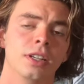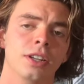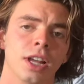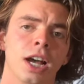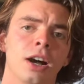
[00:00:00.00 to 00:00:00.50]

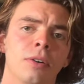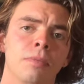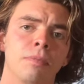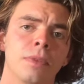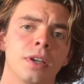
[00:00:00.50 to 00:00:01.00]
Now,
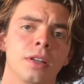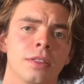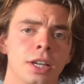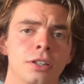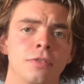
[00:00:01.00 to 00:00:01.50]

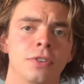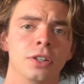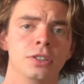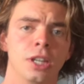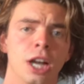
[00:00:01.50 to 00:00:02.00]
thank you for
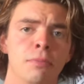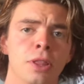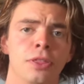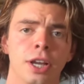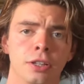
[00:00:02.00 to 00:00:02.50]
your time
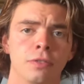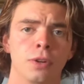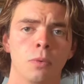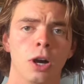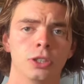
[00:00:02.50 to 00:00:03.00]
and thank you for
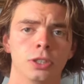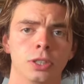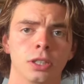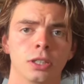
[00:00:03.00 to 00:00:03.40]
watching.